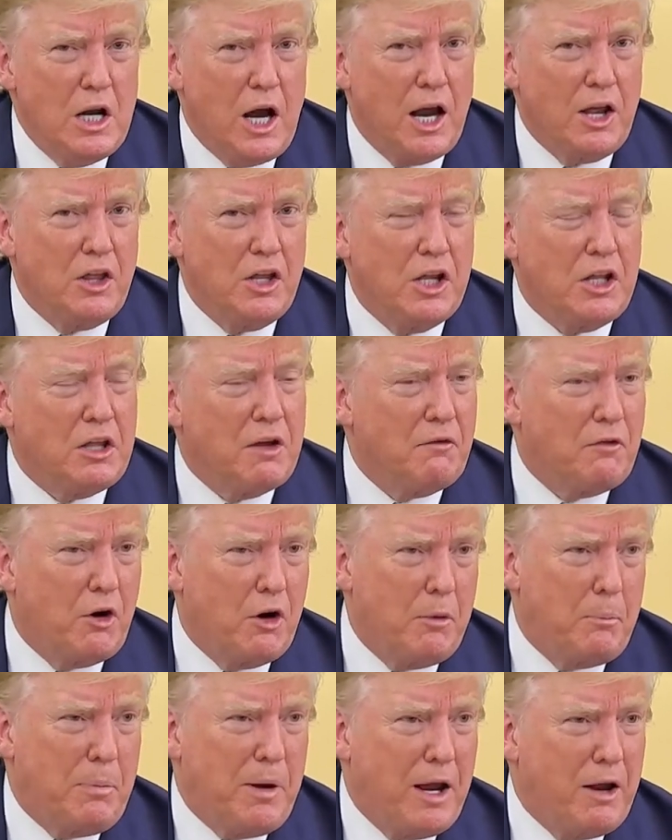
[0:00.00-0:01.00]
I think they're
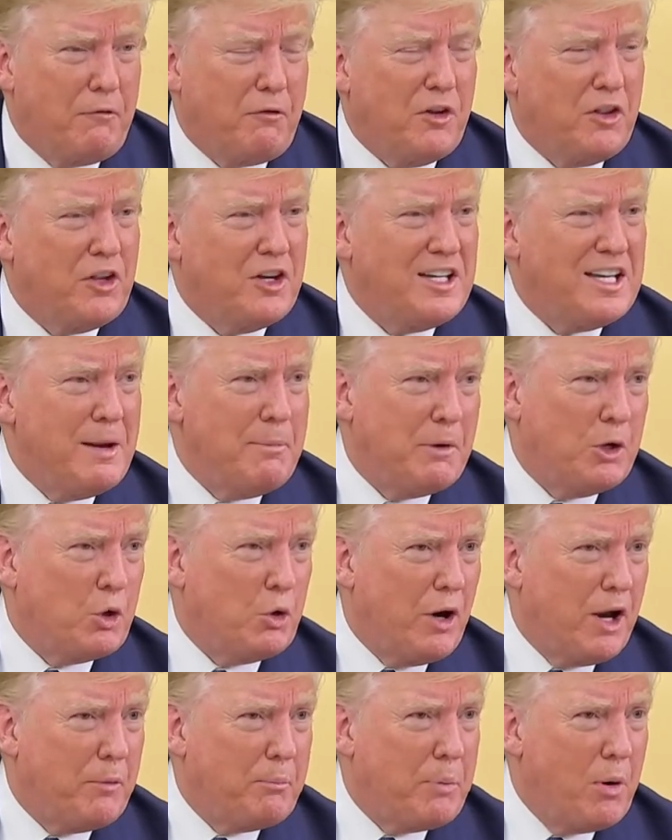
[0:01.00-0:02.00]
very bad for the
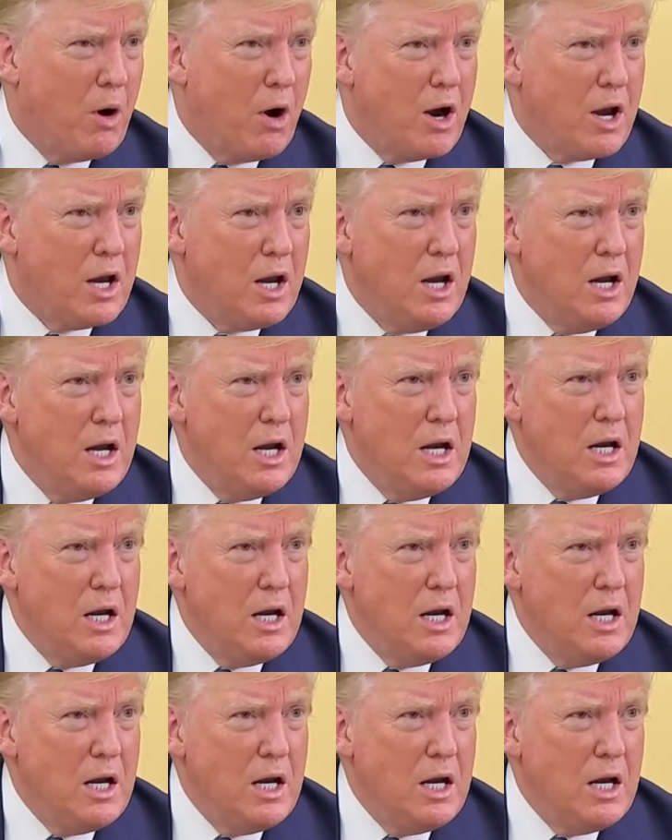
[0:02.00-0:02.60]
Democrat Party.